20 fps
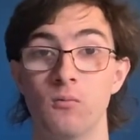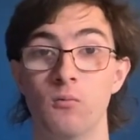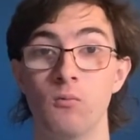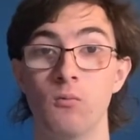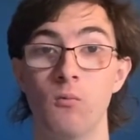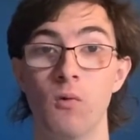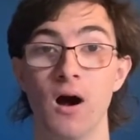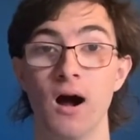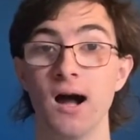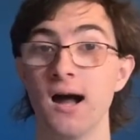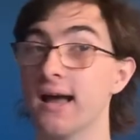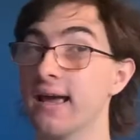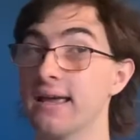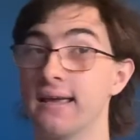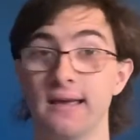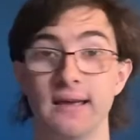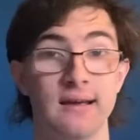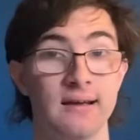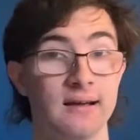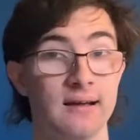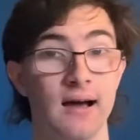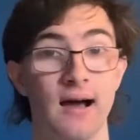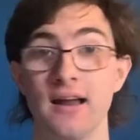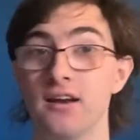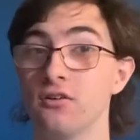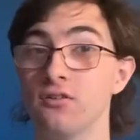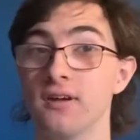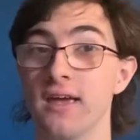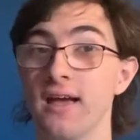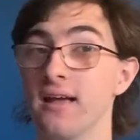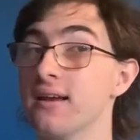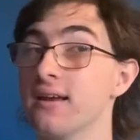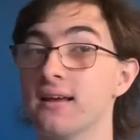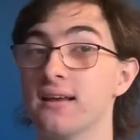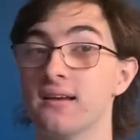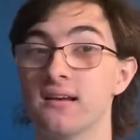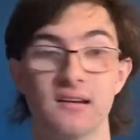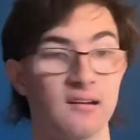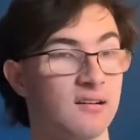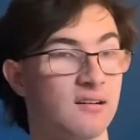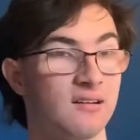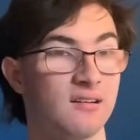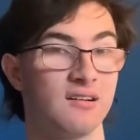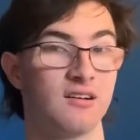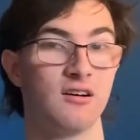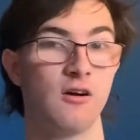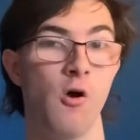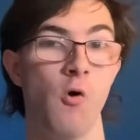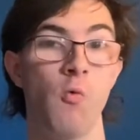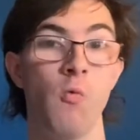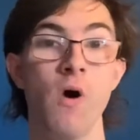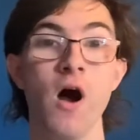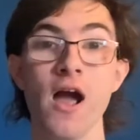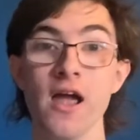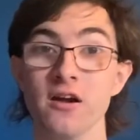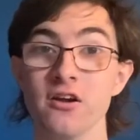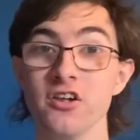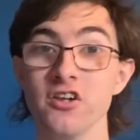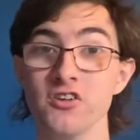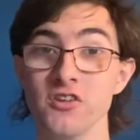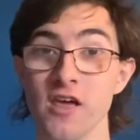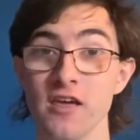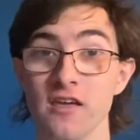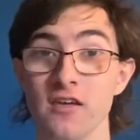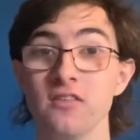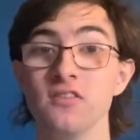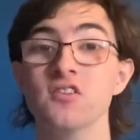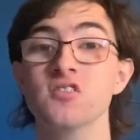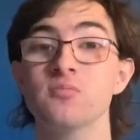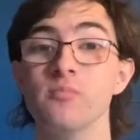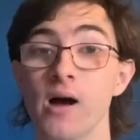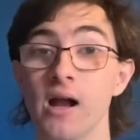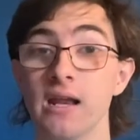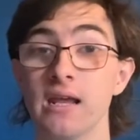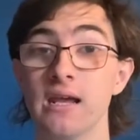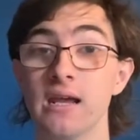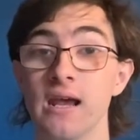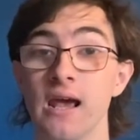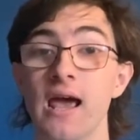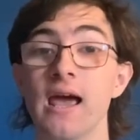Why? I don't get it. Why are you taking this money